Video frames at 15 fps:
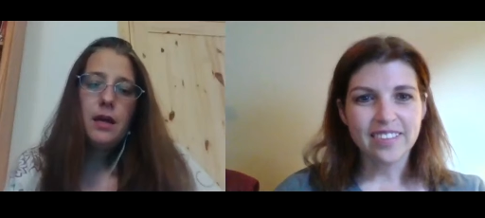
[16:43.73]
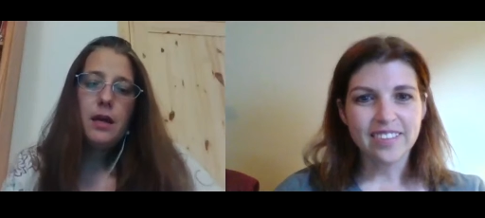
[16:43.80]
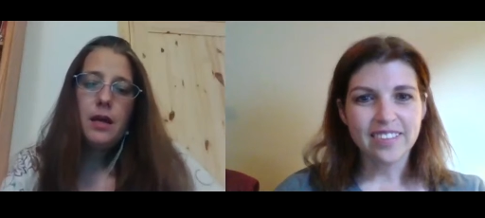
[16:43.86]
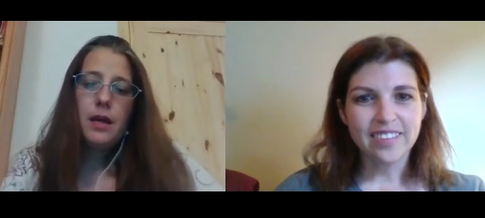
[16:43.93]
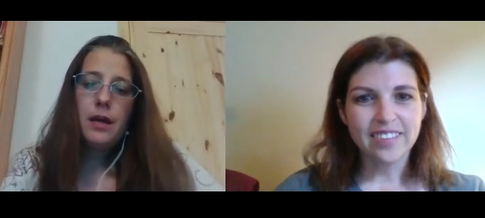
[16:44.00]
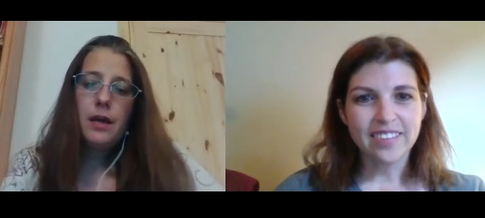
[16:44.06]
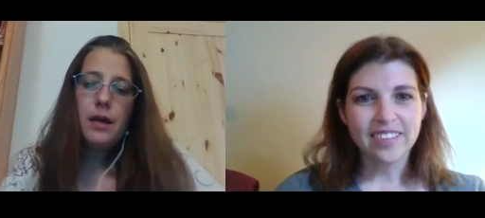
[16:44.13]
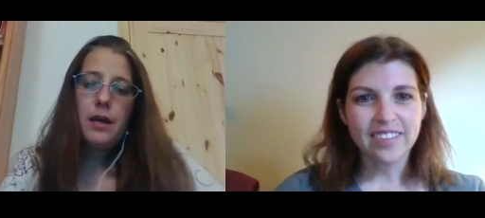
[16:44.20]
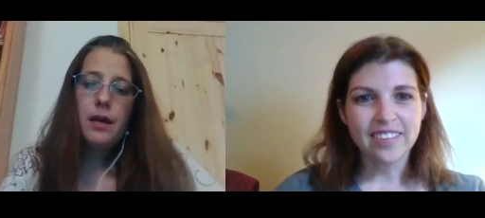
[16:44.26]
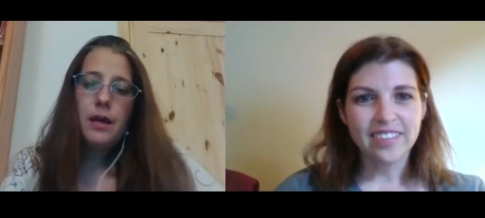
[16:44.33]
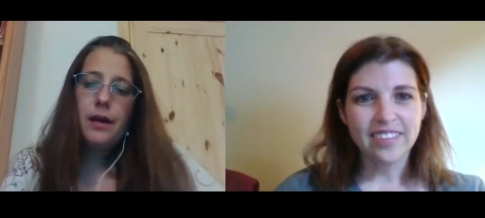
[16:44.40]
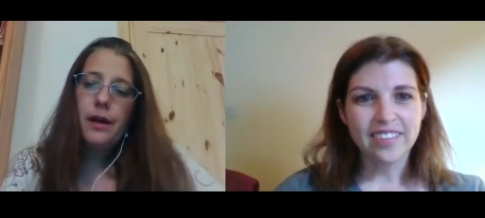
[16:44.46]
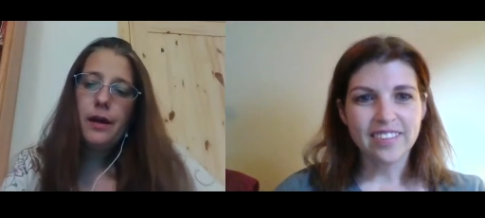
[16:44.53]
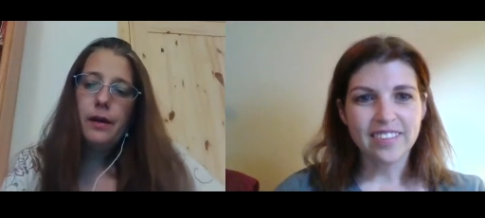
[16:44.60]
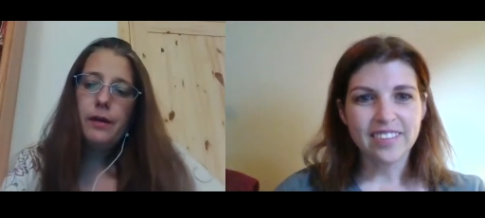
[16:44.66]

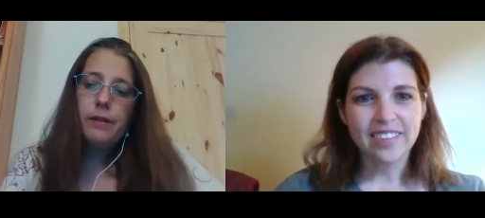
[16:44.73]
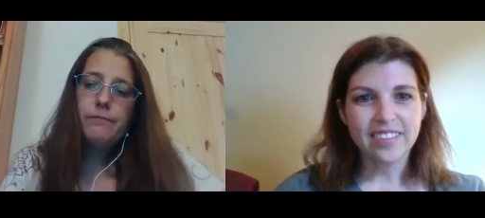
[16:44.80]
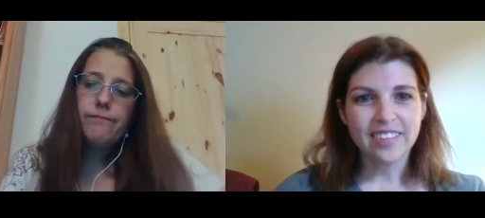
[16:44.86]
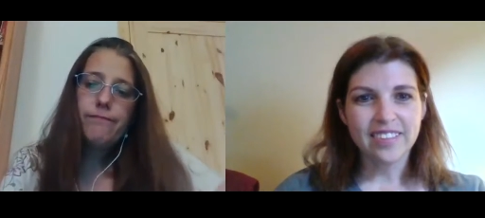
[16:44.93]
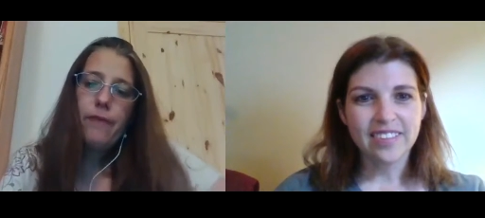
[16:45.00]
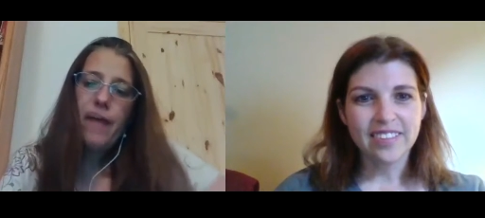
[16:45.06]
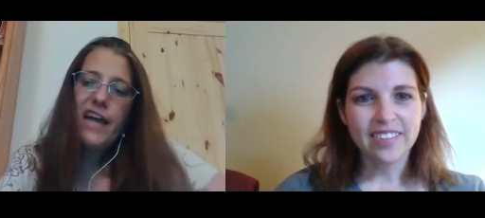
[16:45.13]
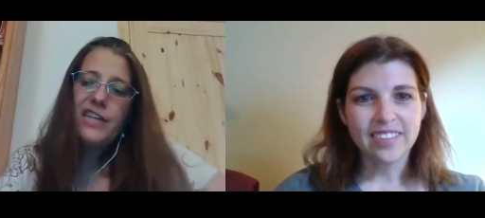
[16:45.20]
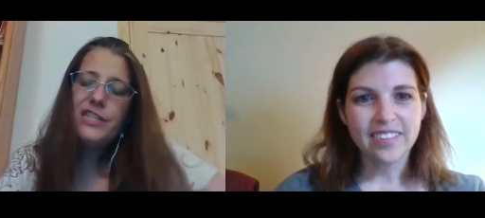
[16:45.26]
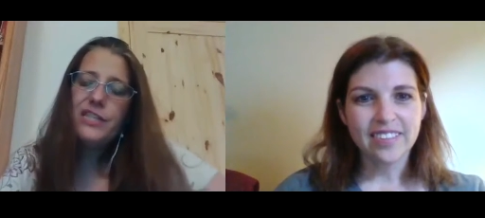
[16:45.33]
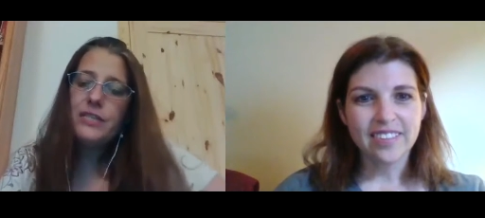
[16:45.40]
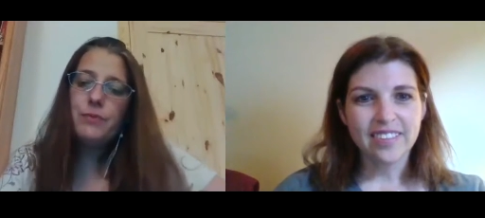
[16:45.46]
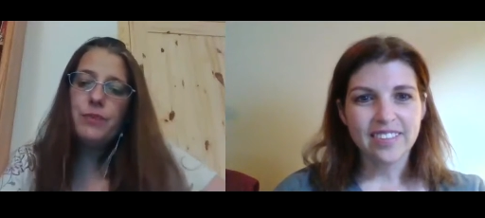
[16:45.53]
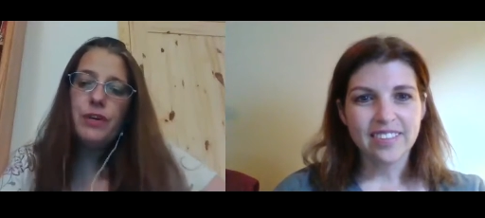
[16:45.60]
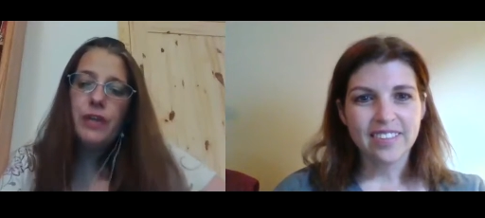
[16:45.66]
Speaker 1: I just really
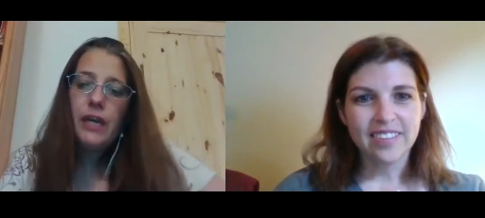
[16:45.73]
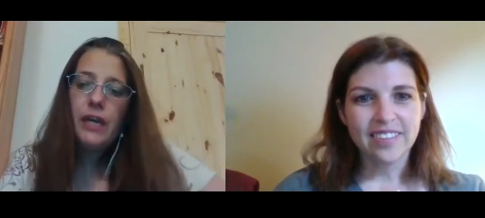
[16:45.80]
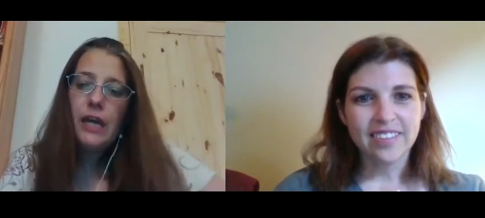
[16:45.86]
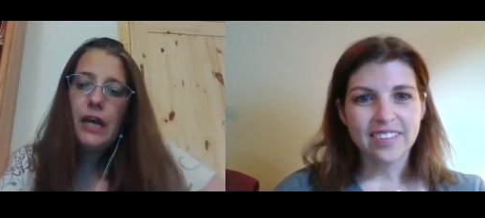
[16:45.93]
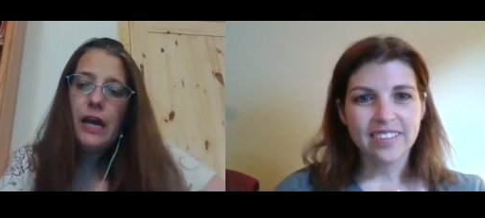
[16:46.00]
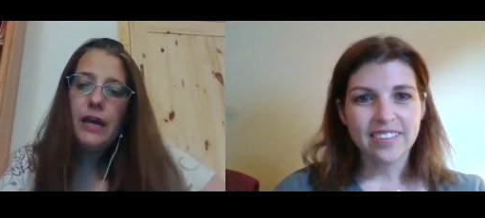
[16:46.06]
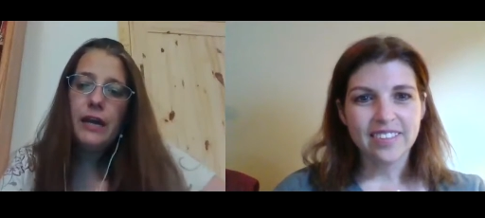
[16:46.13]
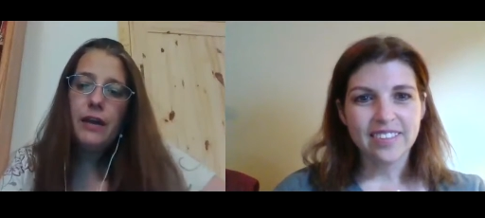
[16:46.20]
kind of